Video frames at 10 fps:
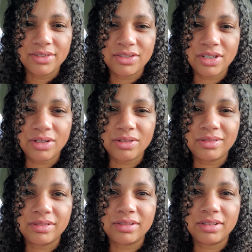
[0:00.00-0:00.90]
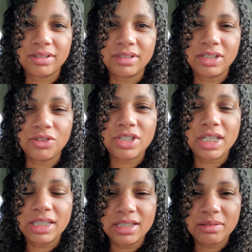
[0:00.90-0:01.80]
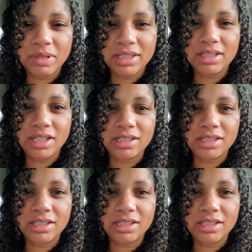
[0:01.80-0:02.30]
So, you know, take this message